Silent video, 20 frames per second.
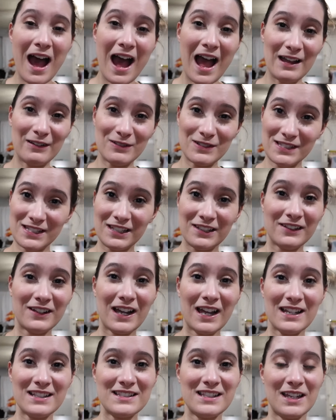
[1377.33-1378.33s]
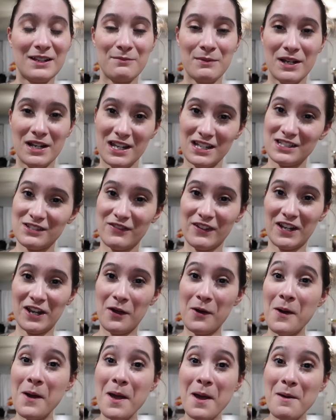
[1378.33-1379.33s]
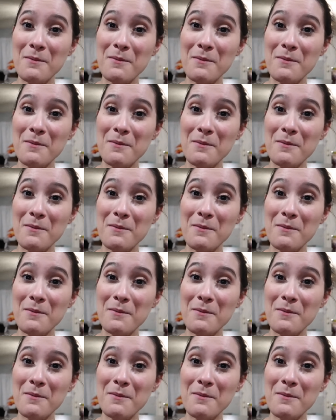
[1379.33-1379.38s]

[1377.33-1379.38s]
I will see you guys in my next video.